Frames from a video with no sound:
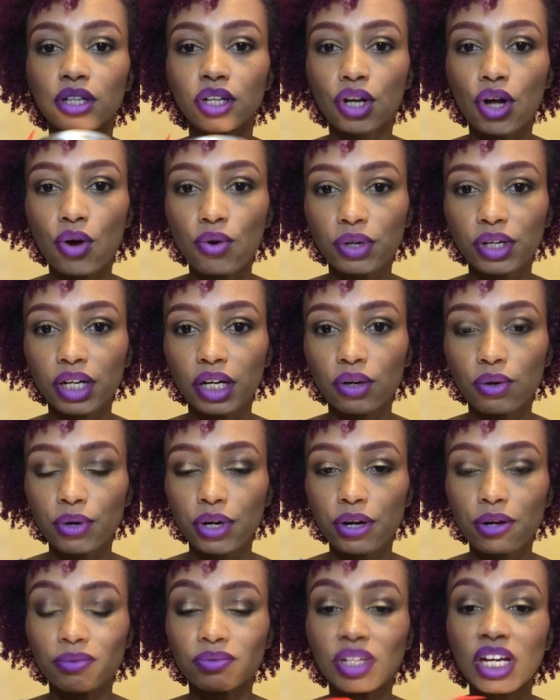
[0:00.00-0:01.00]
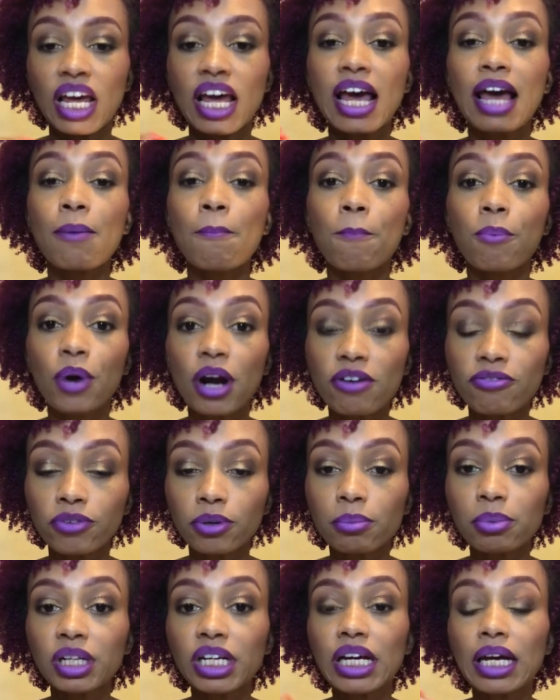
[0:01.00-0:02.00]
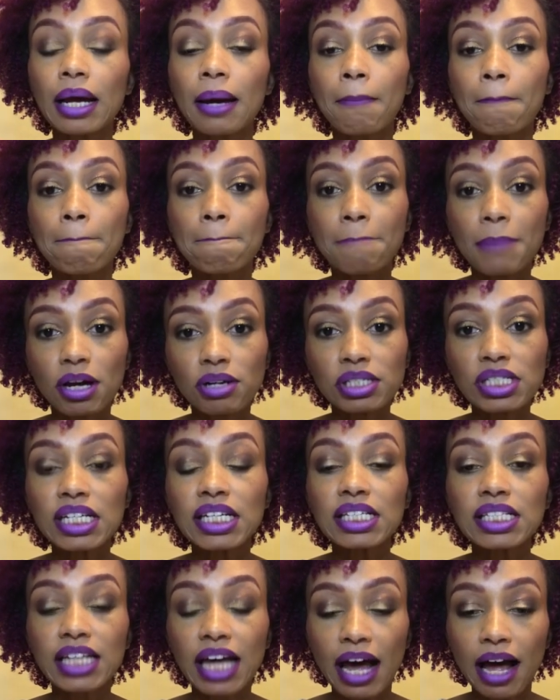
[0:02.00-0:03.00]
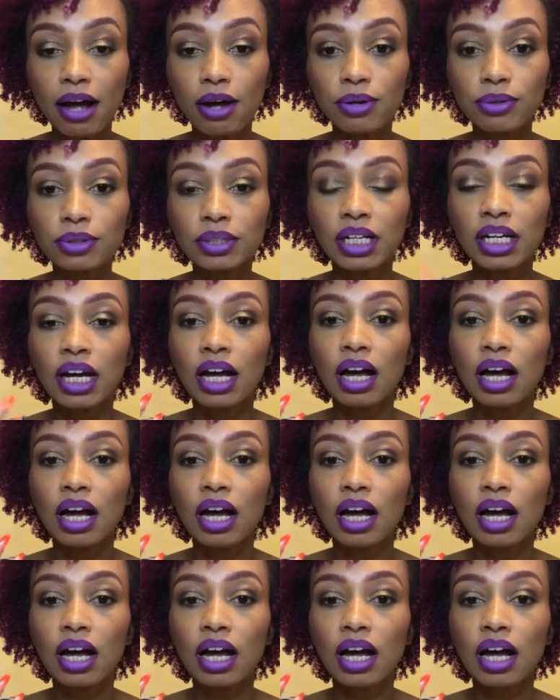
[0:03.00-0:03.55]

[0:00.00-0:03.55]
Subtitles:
coconut oil. Preferably melt it down